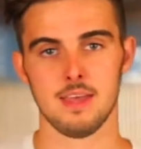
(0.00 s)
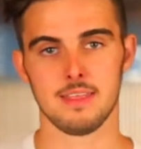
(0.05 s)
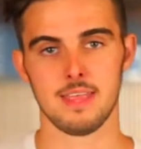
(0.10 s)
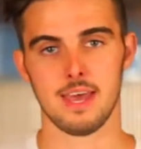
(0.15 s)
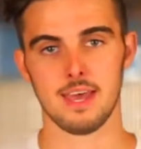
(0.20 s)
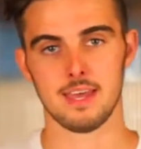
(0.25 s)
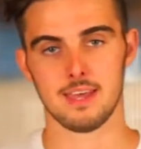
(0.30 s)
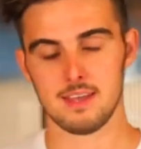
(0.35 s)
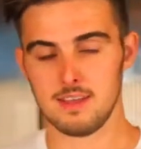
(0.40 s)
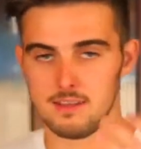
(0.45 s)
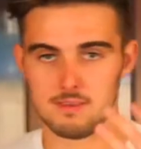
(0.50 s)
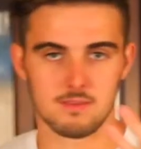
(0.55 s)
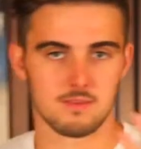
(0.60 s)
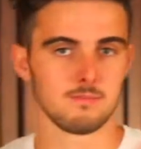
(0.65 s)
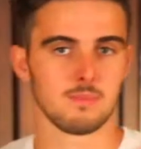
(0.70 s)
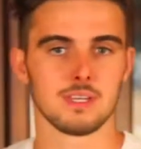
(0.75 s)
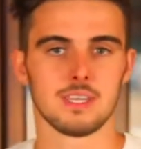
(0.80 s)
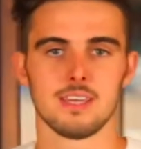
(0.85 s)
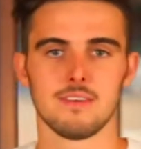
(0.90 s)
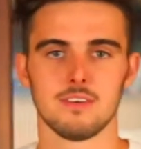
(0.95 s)
but
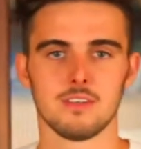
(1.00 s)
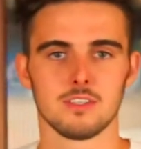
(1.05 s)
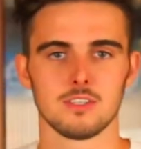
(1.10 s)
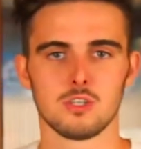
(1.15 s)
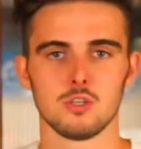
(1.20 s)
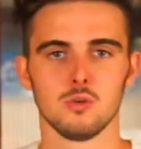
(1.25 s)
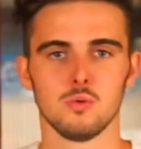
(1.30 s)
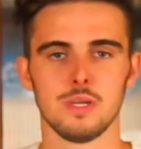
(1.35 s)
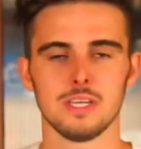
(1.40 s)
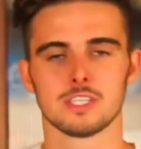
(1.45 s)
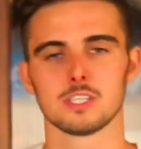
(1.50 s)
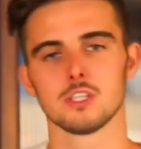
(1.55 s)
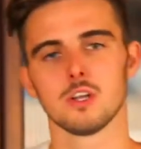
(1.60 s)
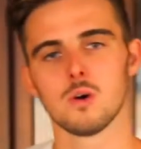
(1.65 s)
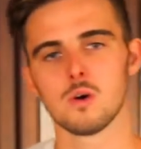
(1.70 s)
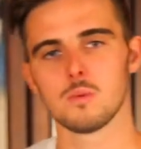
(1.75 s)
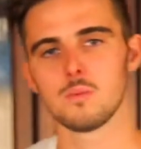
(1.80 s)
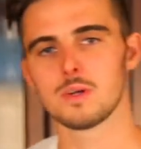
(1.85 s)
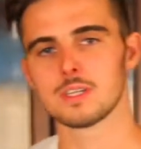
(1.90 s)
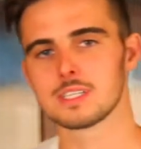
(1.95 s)
give it 2 weeks. No
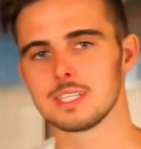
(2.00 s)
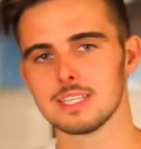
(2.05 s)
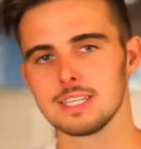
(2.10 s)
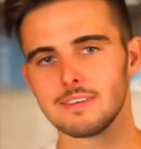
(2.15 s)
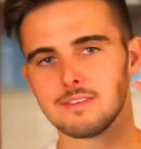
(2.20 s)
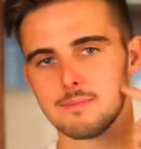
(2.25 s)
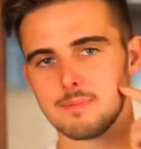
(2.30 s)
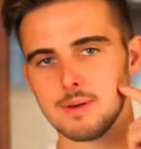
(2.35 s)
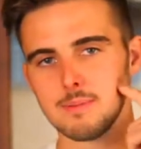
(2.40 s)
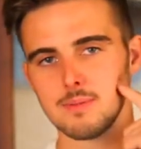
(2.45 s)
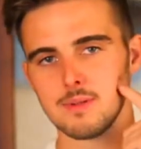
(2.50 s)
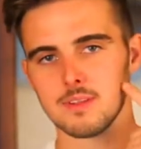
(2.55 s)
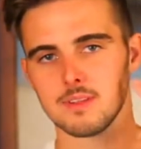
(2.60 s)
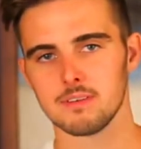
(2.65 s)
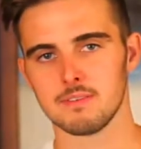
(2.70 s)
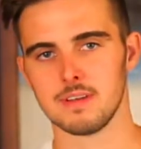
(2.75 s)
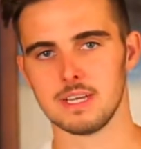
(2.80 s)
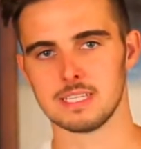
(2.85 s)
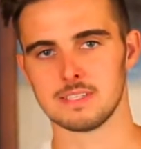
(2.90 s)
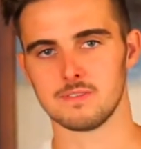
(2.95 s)
one wants to leave a pimple in their
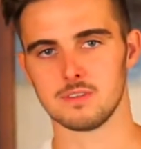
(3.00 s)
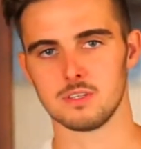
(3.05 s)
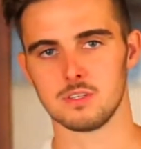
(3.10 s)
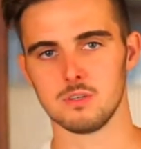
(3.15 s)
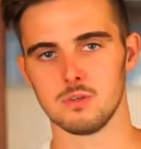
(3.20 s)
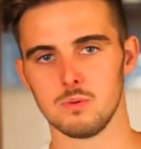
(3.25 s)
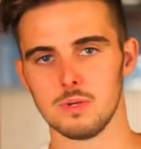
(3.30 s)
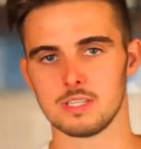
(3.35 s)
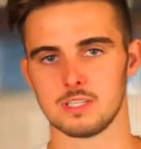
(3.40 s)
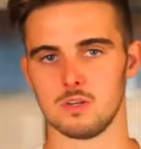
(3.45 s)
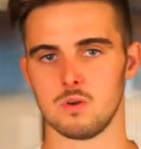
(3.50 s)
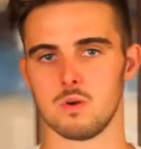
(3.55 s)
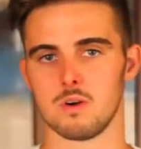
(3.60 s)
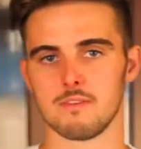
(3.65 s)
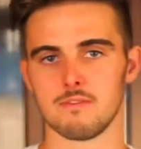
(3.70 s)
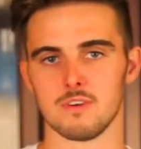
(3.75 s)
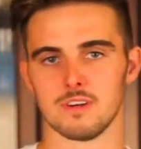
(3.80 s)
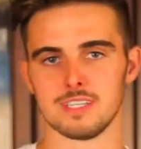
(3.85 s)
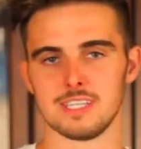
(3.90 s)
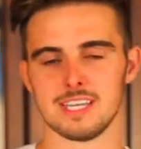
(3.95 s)
face for 2 weeks in order
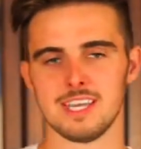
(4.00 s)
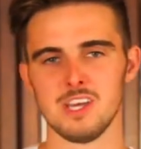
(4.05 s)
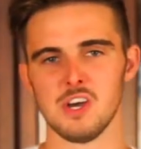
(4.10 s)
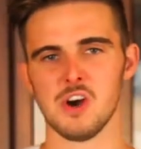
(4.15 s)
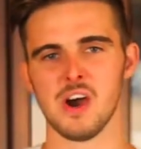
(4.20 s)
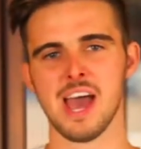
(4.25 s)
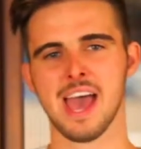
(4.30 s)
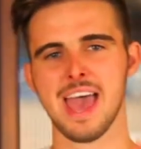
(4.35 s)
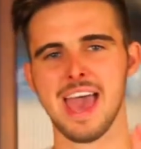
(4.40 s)
for it to heal.